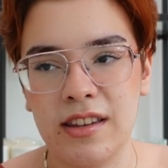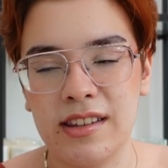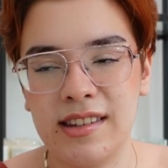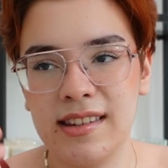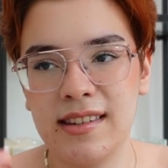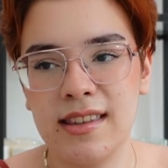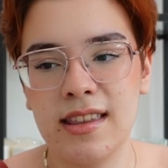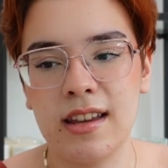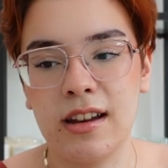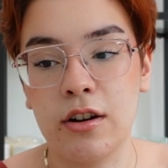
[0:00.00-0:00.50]
This
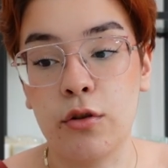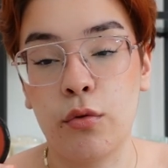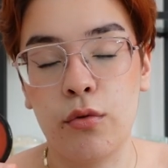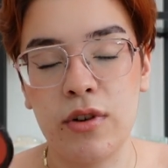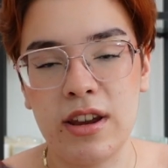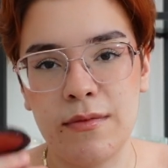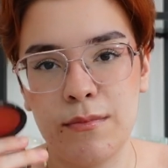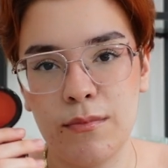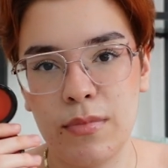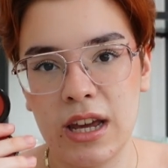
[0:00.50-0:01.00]
is the
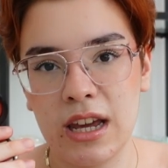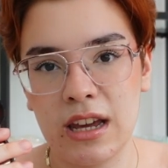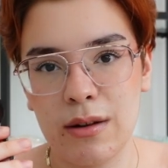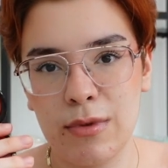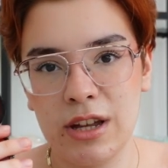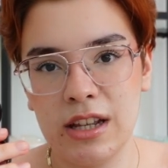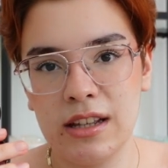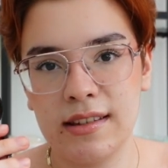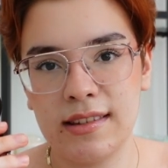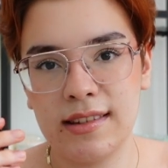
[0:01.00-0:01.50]
cream
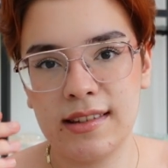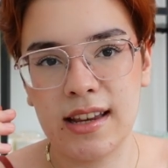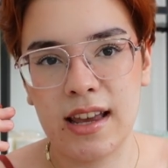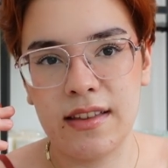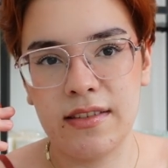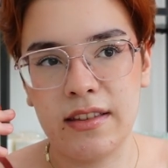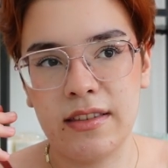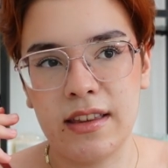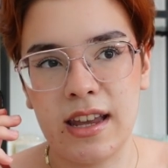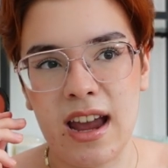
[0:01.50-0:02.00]
pigments,
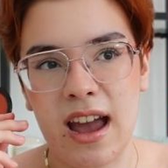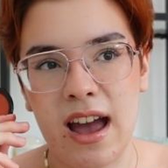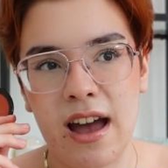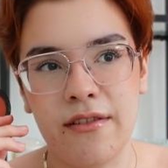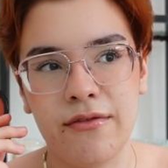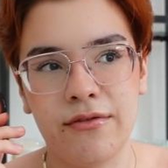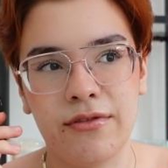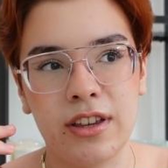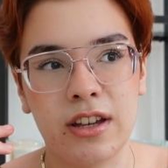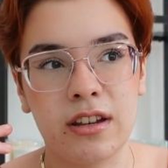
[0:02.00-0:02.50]
and then they
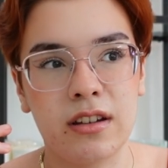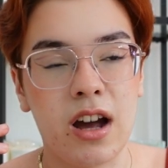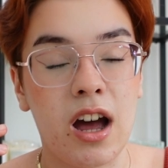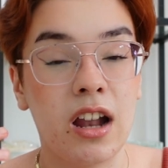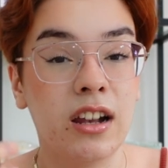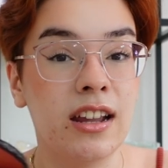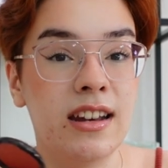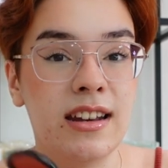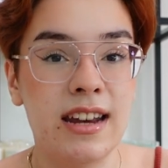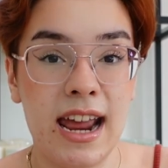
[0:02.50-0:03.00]
have the
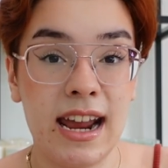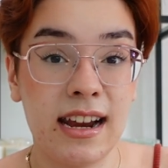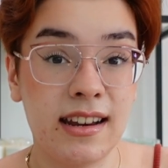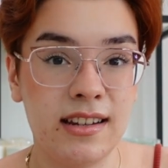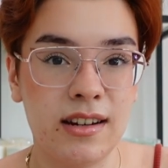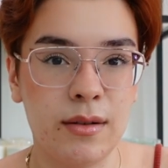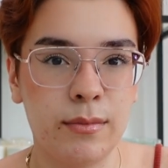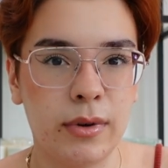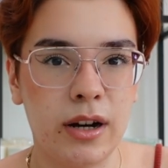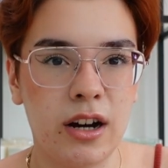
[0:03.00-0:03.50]
color
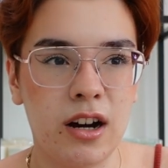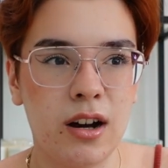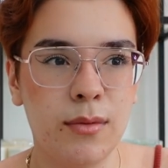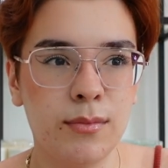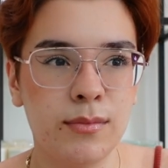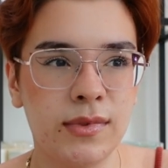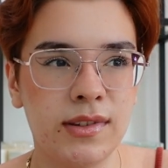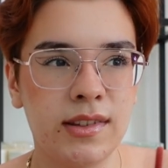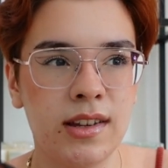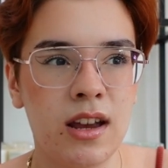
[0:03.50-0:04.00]
nectar
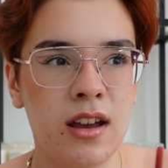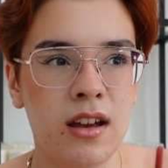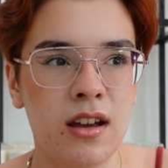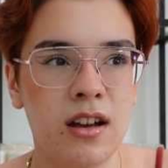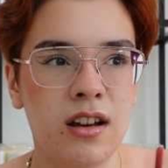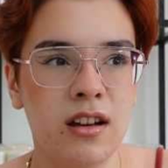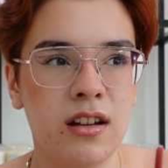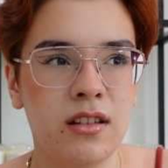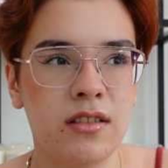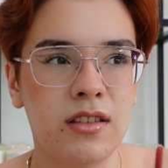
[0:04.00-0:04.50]
balms.
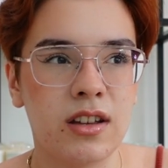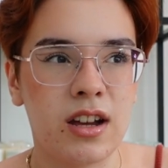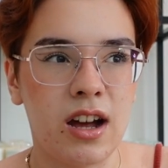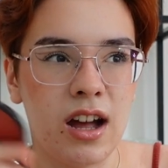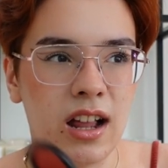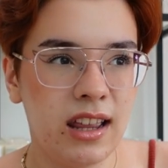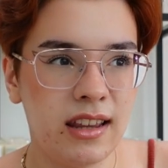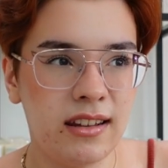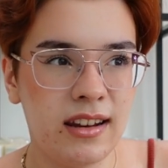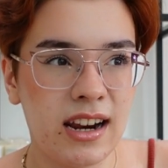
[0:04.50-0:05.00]
The
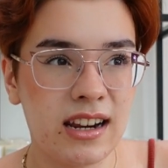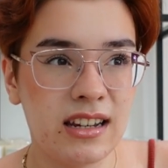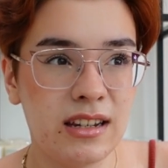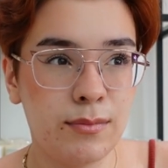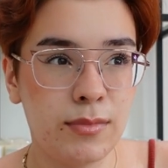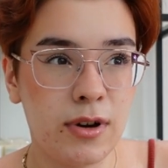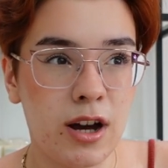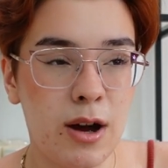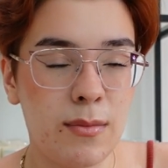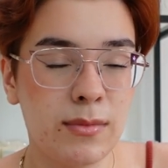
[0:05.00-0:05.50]
Colour Nectar
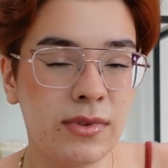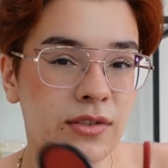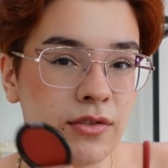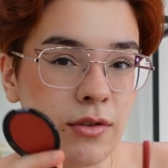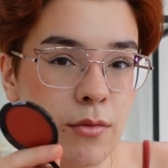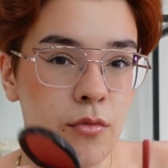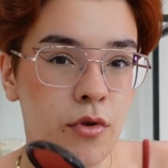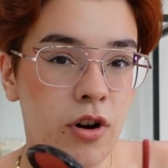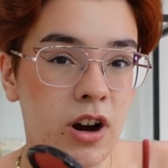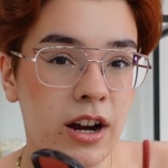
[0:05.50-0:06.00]
Balms,
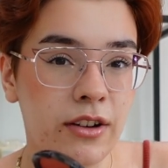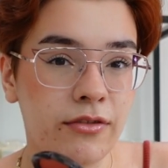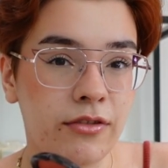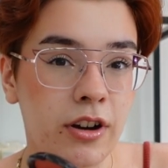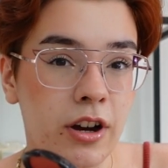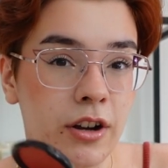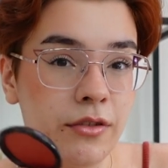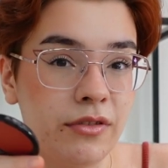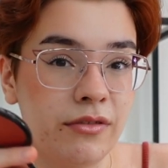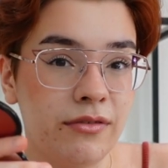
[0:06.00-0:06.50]
from what I've
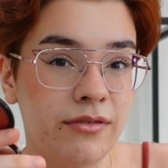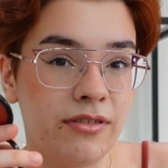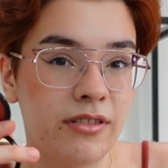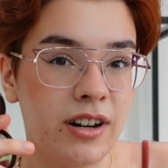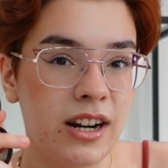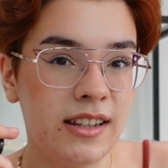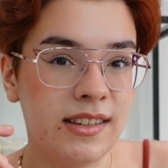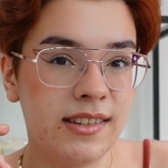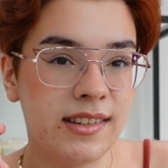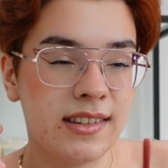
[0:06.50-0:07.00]
heard from
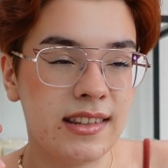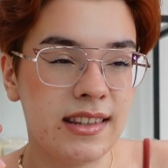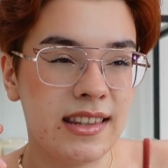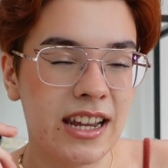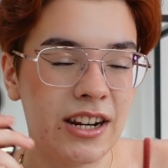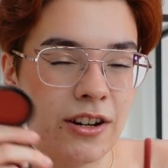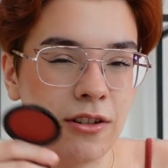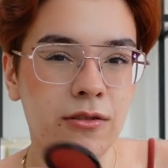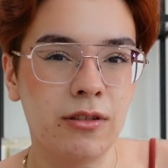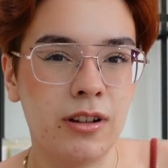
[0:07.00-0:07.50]
friends,
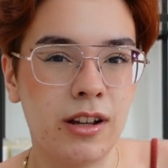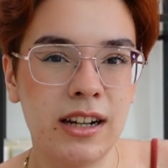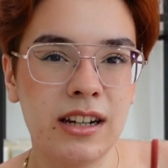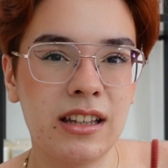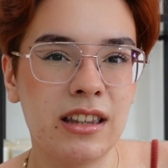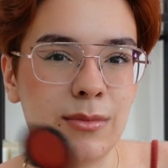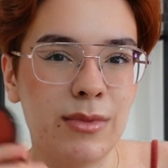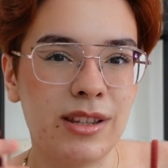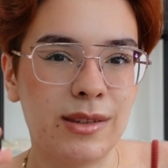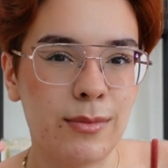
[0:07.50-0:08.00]
they don't
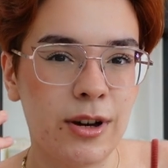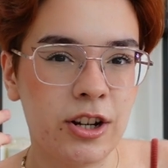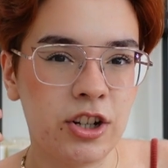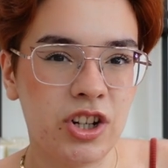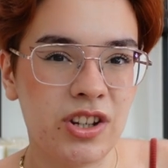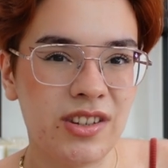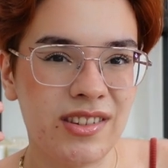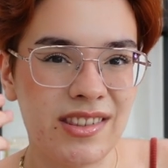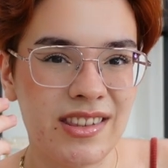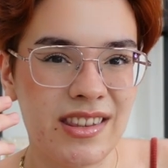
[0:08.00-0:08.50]
like them as
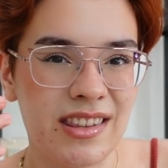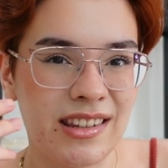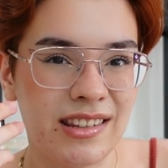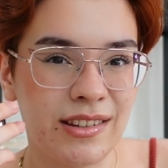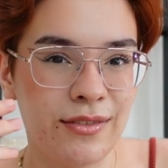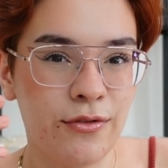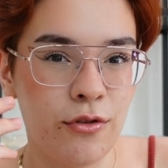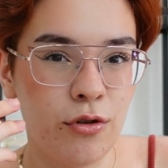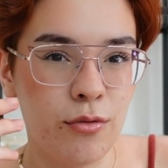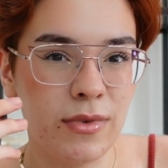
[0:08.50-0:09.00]
much as
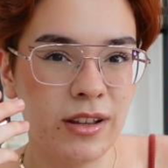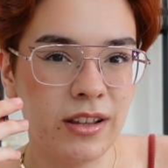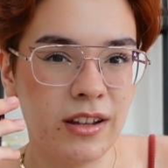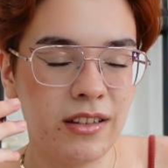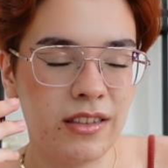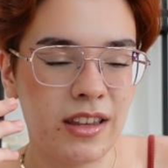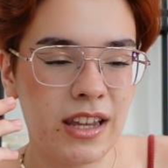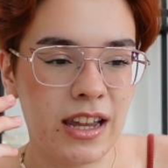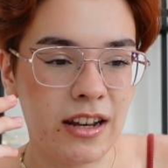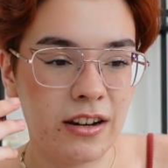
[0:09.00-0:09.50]
this
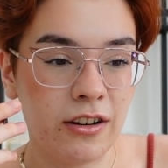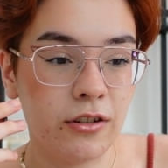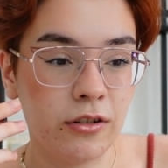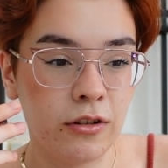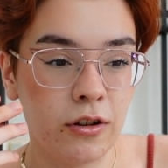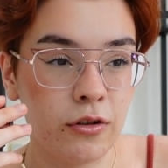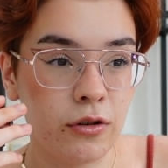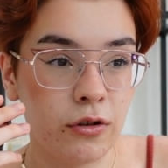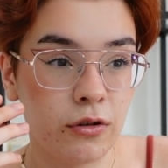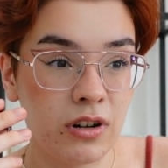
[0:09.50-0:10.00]
formula, the Inner
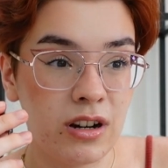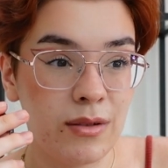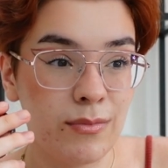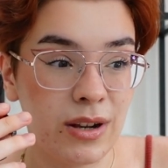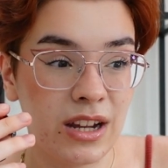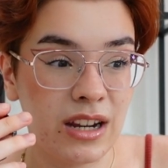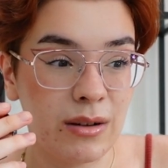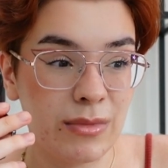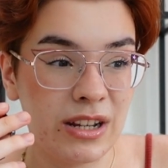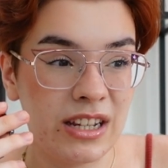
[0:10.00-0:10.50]
Glow Cream
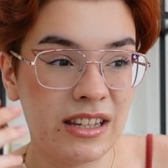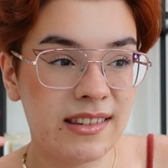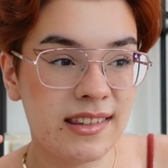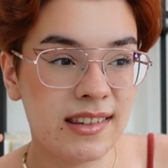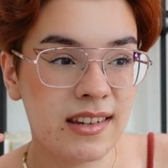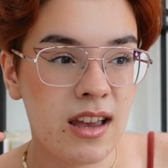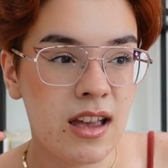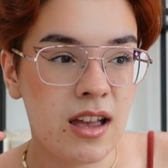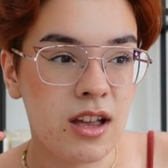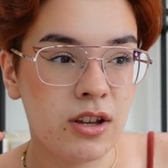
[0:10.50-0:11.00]

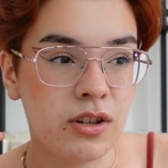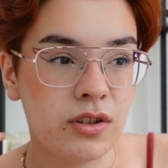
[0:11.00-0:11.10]
Pigments.